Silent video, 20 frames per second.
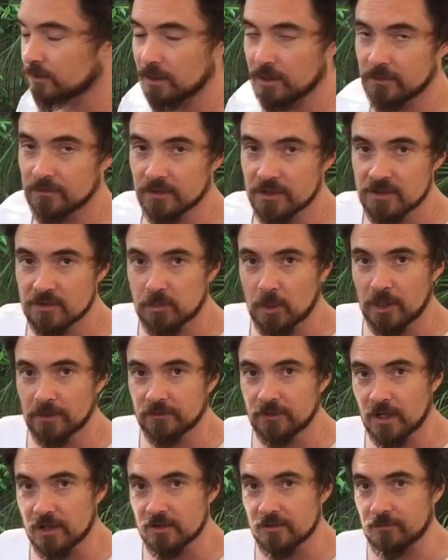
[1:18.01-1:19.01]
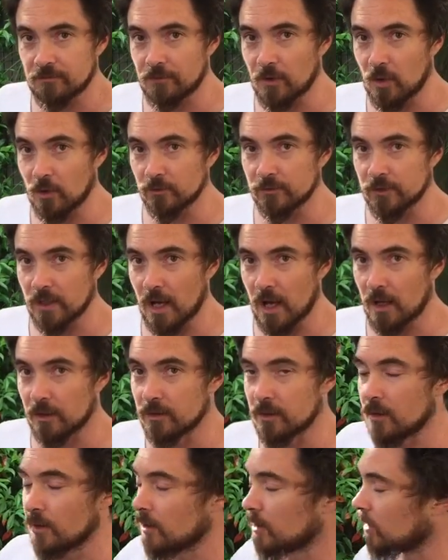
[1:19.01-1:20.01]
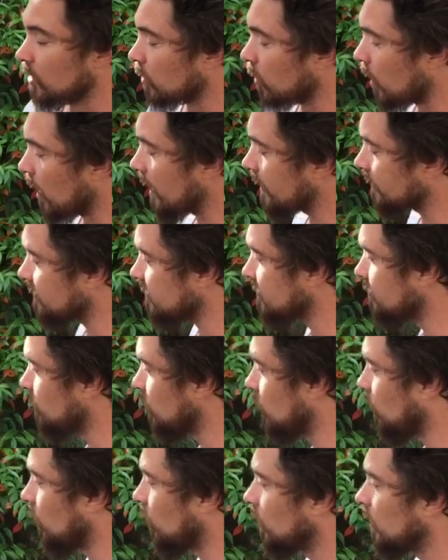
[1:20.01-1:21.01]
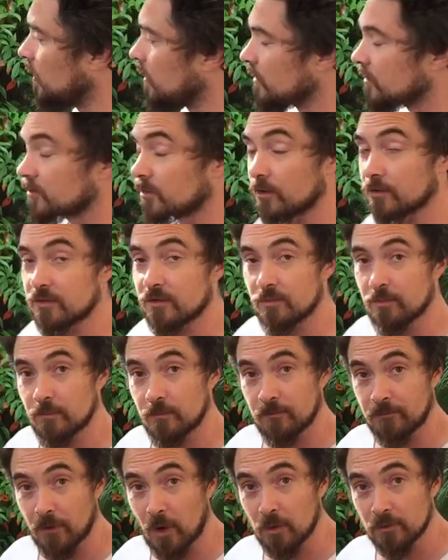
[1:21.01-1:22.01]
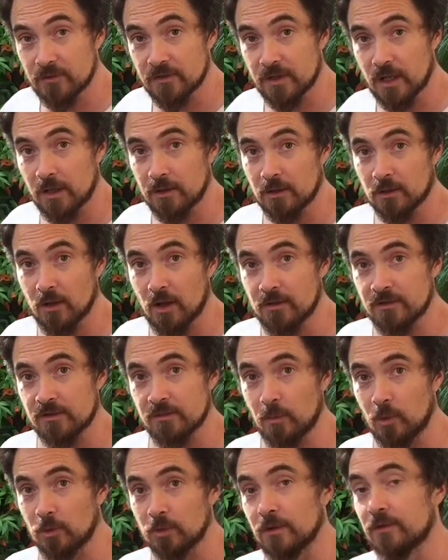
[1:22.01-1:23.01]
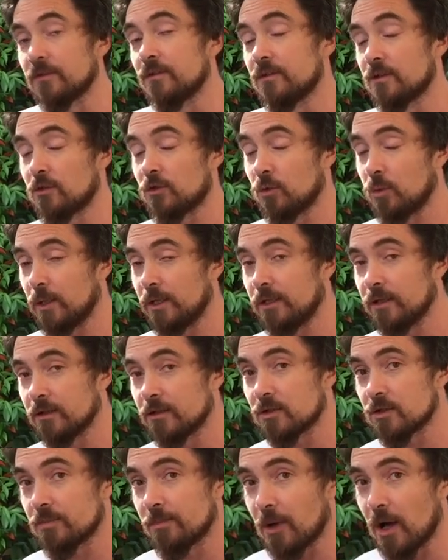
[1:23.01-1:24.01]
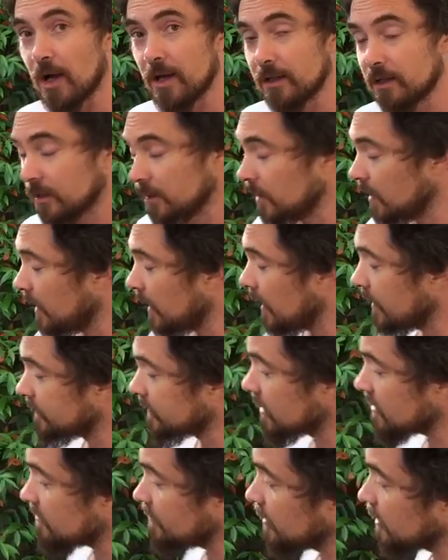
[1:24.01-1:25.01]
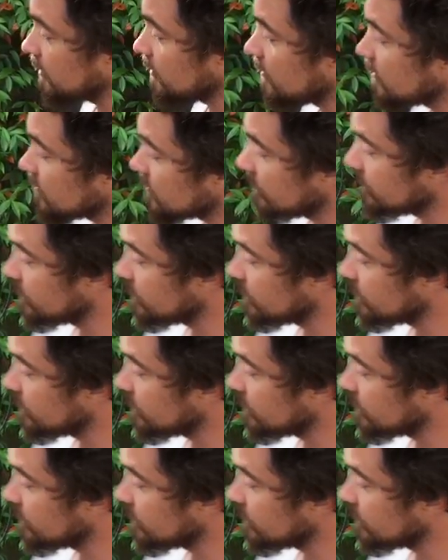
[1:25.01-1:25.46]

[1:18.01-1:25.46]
And this one does fold down quite small. So it folds down a lot smaller than the 20-inch bike, and that's because